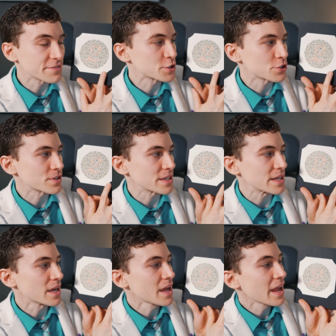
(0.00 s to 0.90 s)

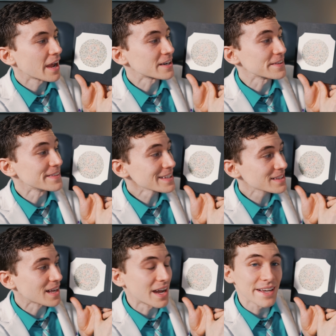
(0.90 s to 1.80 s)
deficiency. And on this
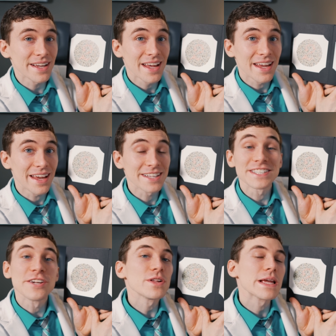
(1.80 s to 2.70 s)
side, it's
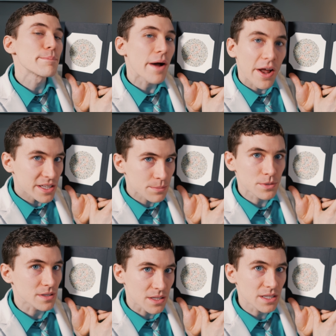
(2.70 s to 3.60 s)
nearly
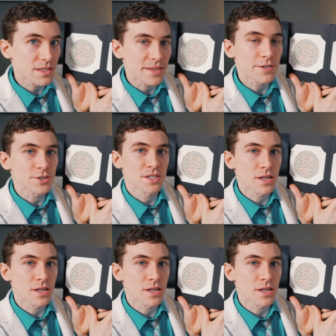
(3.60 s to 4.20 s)
impossible to see that there's a